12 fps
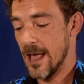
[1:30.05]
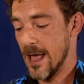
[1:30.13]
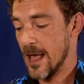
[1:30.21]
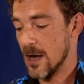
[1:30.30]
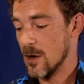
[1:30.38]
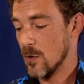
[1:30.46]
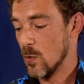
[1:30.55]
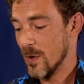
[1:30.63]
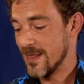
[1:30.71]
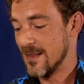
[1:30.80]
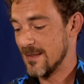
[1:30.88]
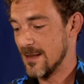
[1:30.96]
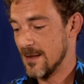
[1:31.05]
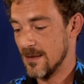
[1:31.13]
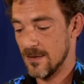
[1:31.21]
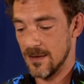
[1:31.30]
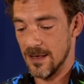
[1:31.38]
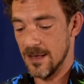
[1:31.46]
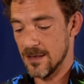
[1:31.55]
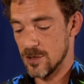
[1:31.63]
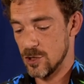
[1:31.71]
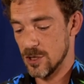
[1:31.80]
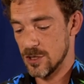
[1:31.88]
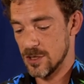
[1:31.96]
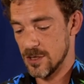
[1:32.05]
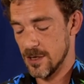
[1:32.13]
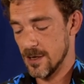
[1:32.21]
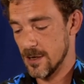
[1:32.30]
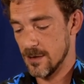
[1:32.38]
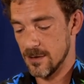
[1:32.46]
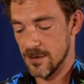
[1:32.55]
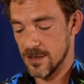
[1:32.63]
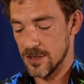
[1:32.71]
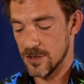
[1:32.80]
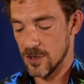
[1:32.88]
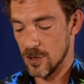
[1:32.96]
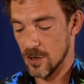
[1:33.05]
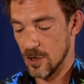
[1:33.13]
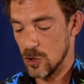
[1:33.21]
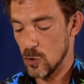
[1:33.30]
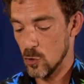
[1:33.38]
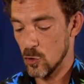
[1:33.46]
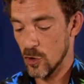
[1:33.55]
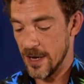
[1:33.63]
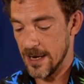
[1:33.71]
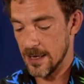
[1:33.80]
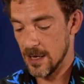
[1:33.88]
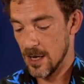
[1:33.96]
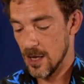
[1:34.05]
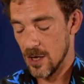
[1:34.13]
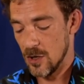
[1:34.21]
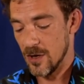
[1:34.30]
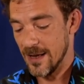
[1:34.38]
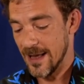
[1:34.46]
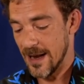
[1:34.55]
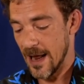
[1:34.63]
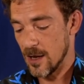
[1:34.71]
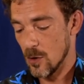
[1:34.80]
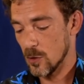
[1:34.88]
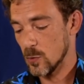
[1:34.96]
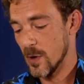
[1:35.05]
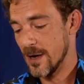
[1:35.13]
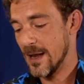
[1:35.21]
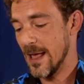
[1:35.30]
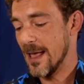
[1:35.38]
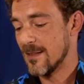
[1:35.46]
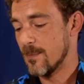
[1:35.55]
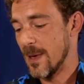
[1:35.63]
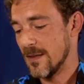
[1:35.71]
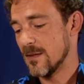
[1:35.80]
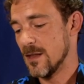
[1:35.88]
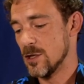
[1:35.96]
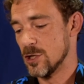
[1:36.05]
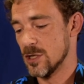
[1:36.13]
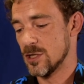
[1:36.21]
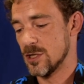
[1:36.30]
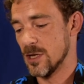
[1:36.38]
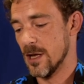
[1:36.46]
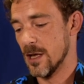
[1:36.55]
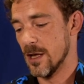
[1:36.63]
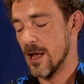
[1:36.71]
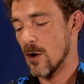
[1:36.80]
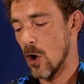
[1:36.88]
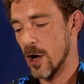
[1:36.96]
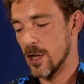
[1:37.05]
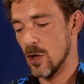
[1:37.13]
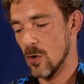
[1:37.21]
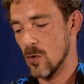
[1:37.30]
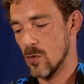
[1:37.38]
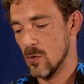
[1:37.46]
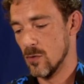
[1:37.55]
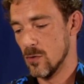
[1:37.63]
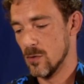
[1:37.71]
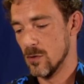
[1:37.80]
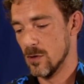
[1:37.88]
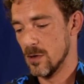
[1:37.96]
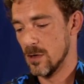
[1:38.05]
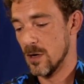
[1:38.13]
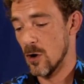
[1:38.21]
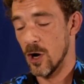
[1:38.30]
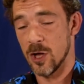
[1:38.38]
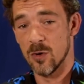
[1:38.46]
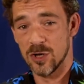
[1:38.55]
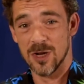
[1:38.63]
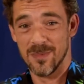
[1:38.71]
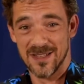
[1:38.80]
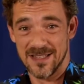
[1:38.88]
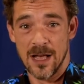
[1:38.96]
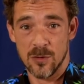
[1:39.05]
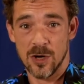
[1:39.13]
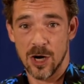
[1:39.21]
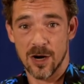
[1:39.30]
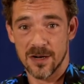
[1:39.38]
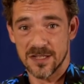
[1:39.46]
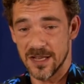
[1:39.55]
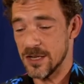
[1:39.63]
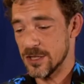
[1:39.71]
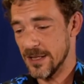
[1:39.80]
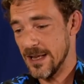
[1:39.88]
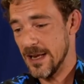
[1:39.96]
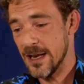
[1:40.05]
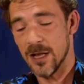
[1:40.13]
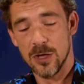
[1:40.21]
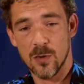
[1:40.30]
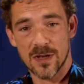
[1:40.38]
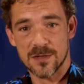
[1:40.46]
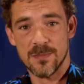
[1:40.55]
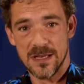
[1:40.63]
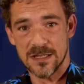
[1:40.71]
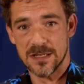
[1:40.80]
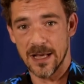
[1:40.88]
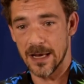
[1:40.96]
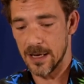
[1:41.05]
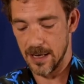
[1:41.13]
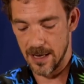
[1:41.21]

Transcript: And what this is, is just, uh, this is a, a UGREEN. You can get any old one. It's basically just uh, an audio an audio chip, a sound card essentially, in a USB stick.